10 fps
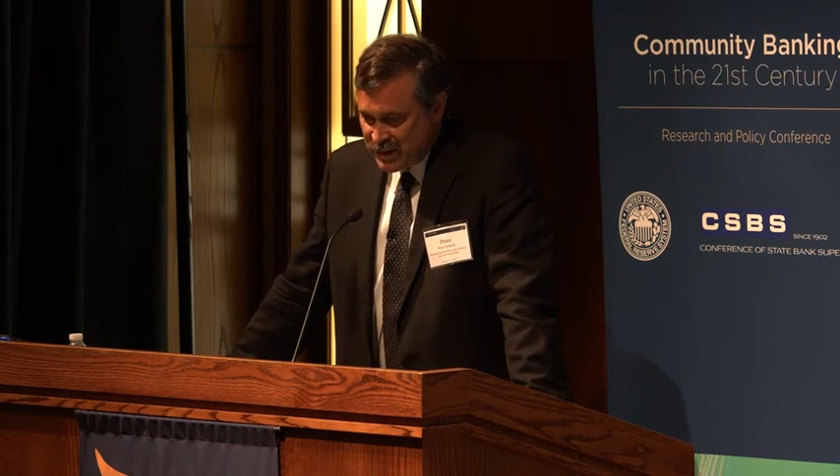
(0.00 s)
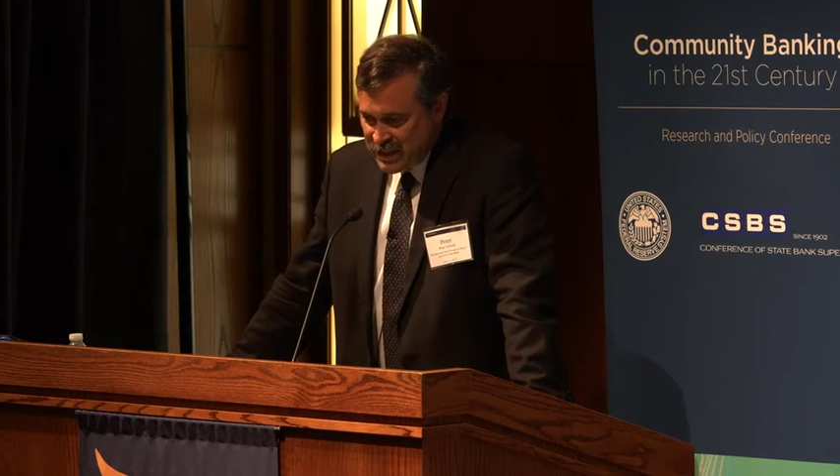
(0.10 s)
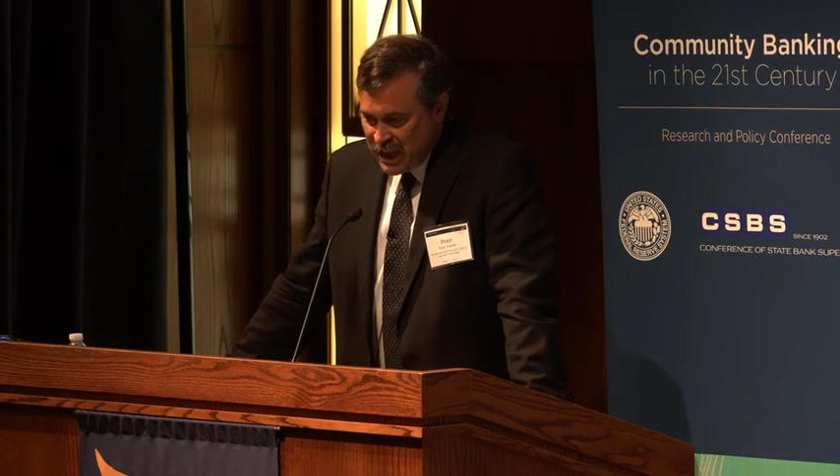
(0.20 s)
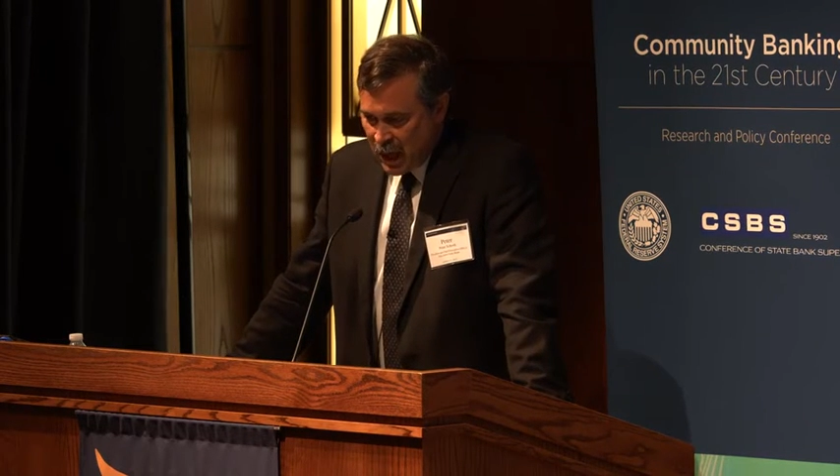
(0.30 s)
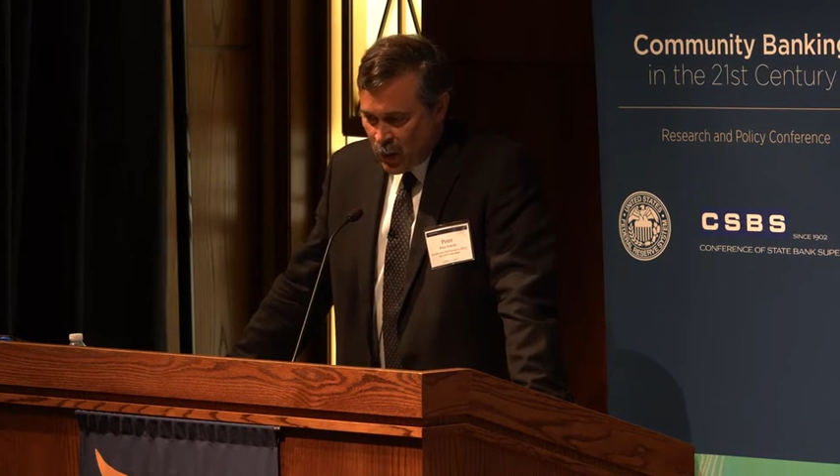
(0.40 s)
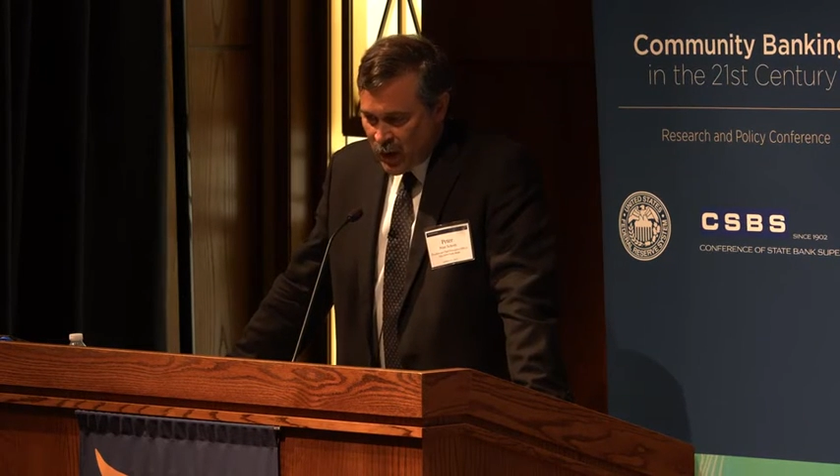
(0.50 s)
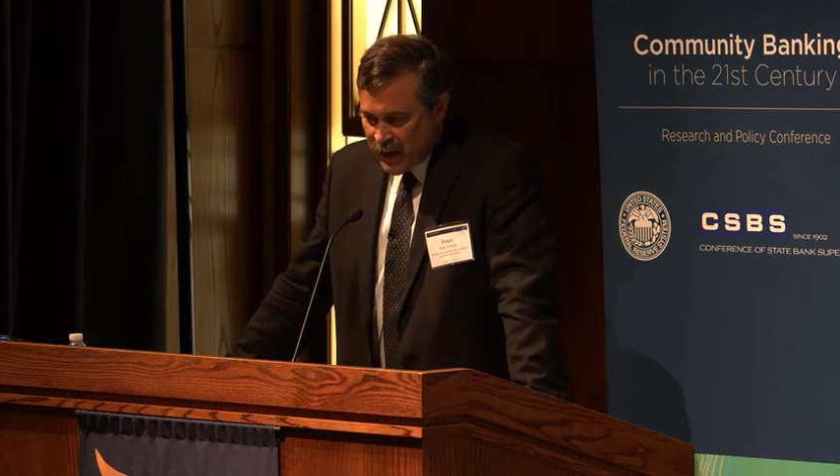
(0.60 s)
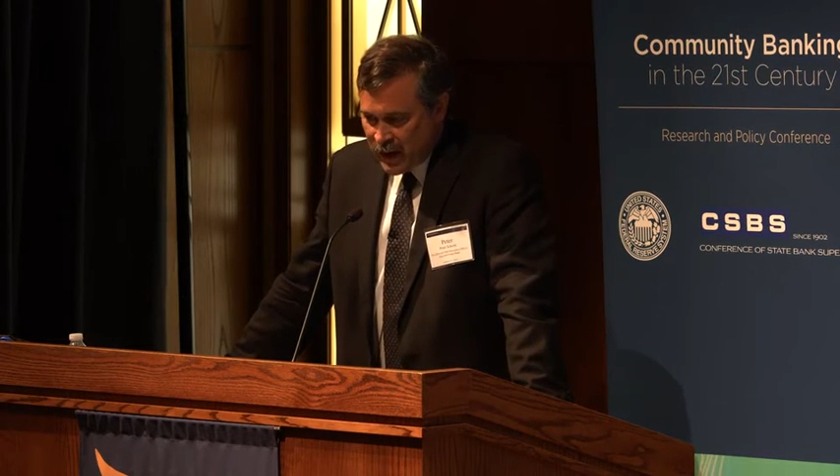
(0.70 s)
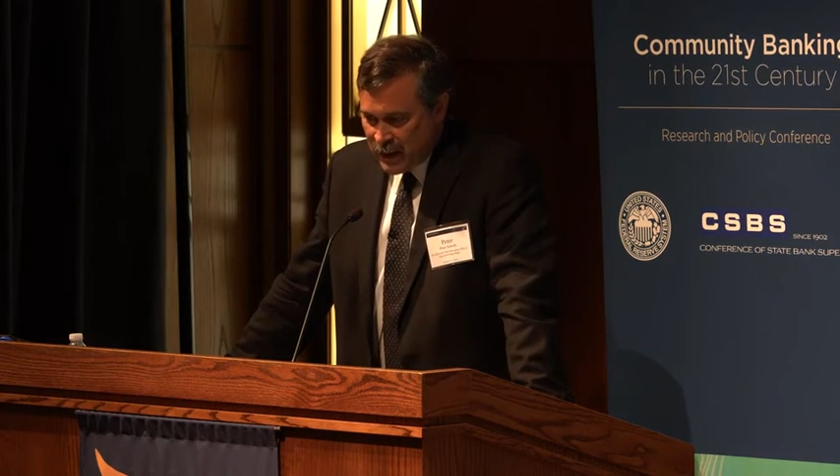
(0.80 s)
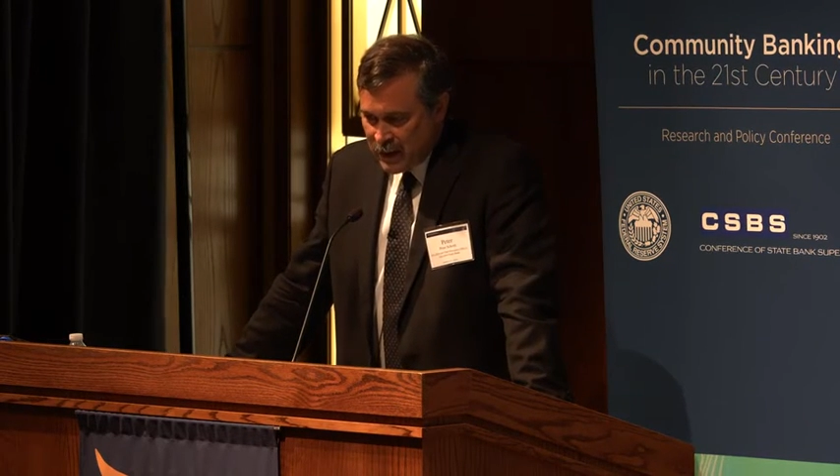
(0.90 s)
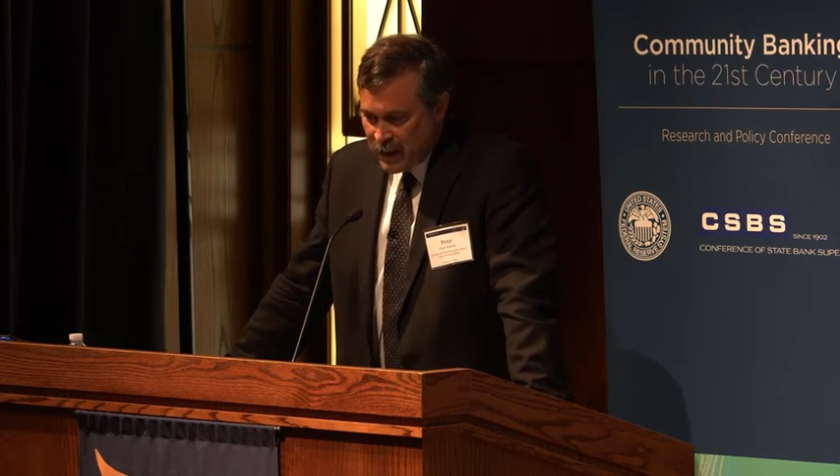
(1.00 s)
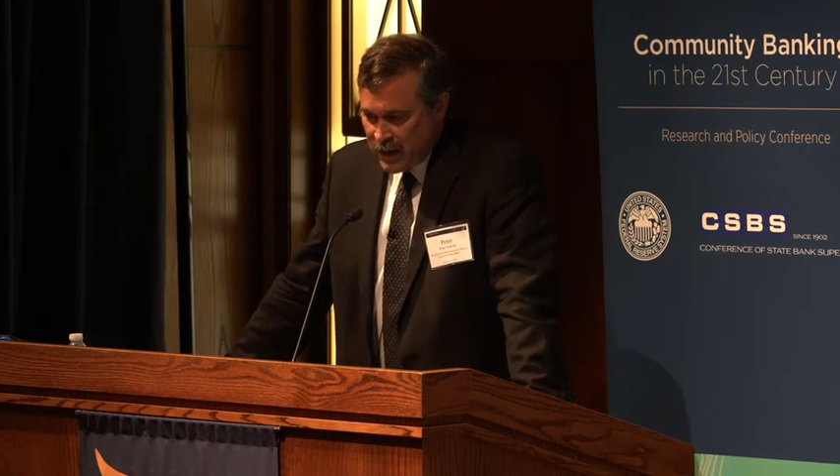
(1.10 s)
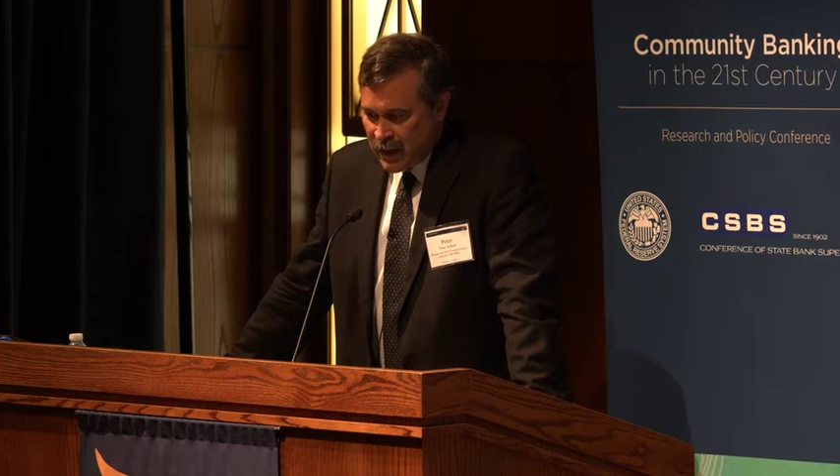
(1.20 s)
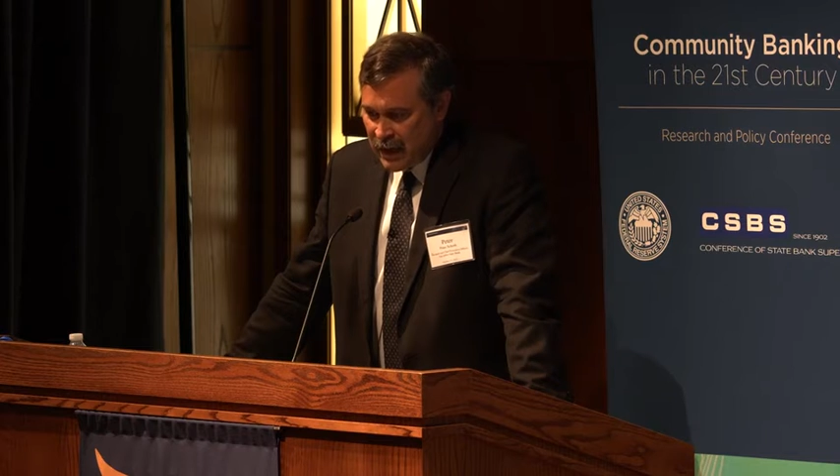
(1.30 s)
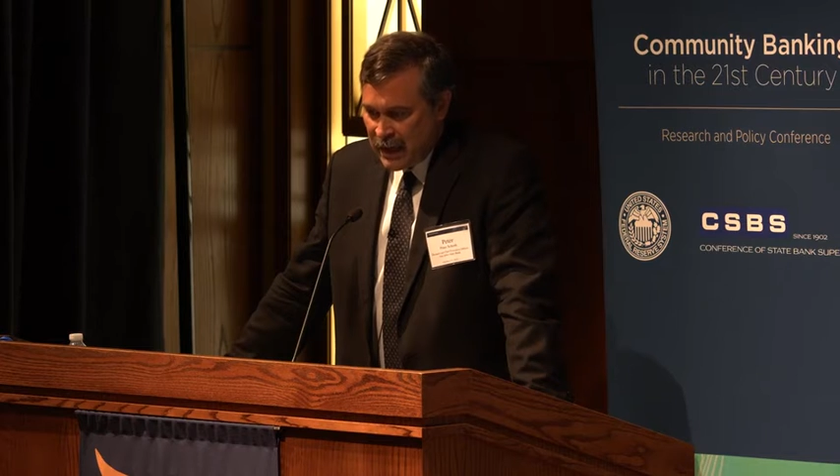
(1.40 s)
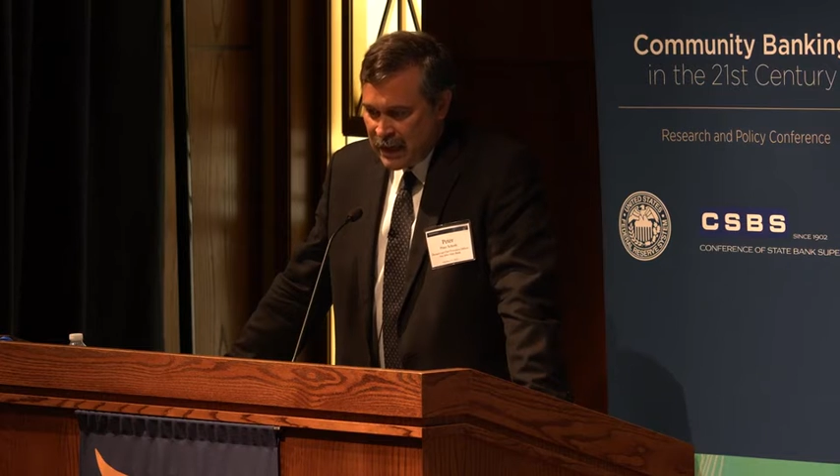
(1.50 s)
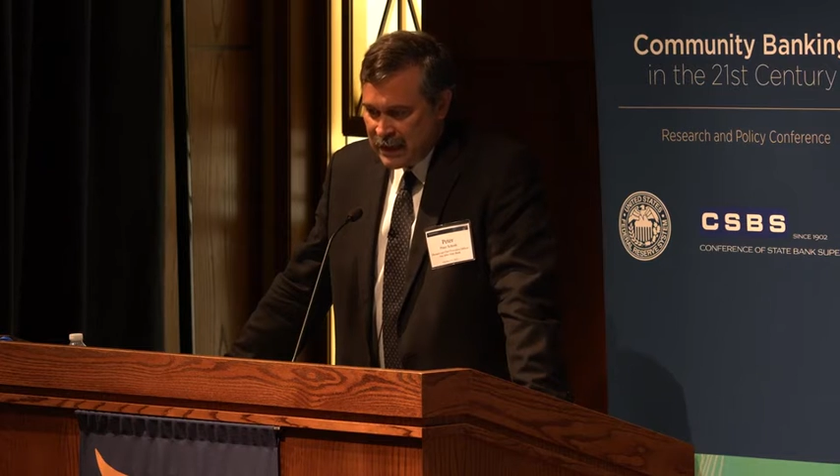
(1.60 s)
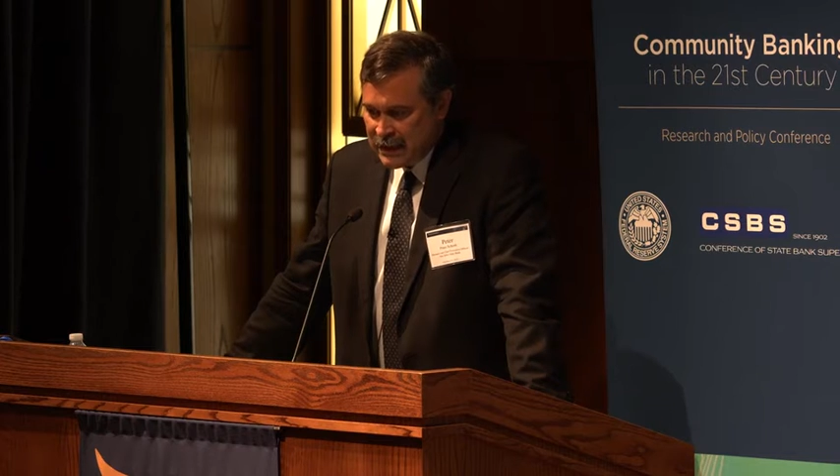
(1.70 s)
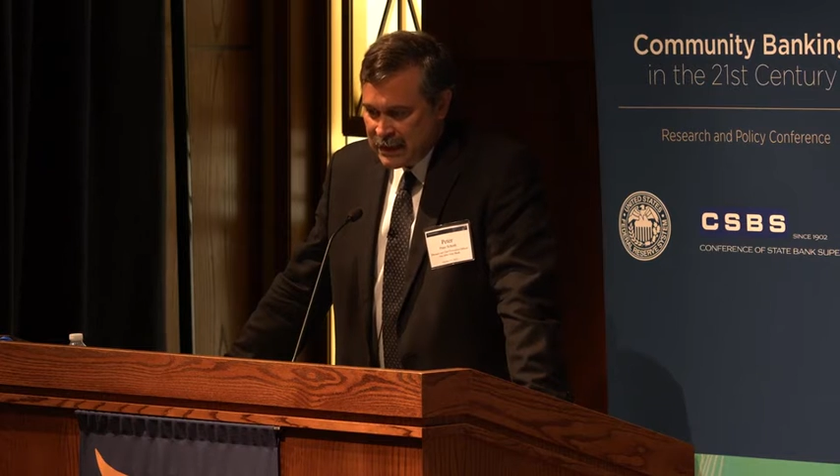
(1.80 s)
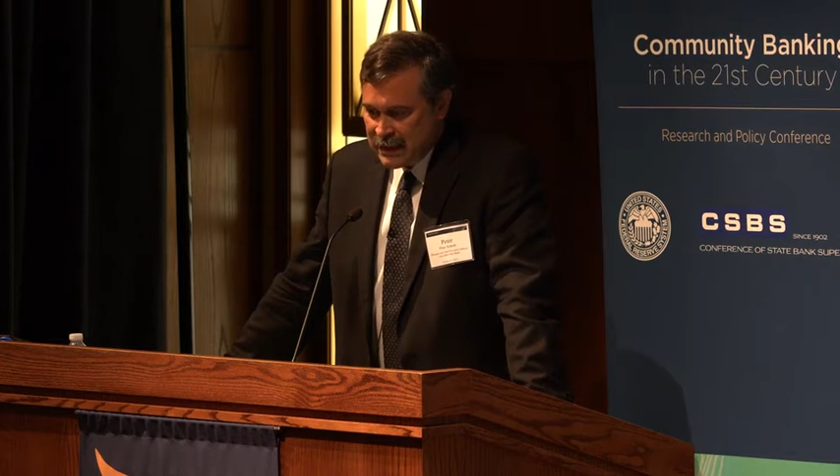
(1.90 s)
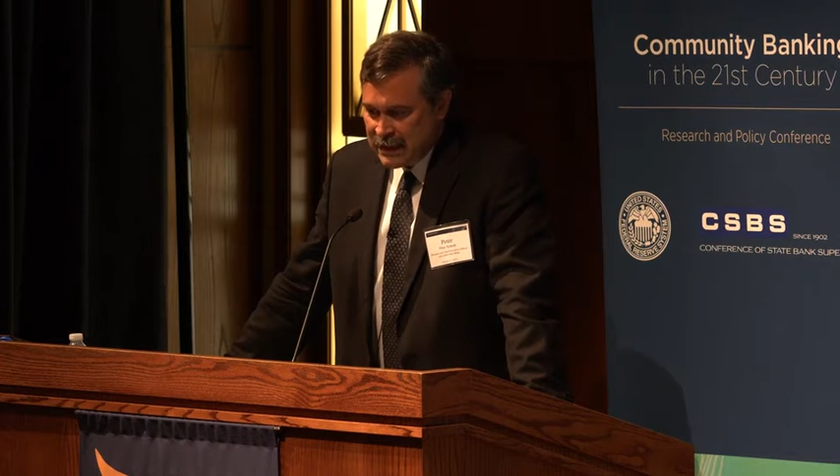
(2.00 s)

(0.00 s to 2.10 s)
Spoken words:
CRA and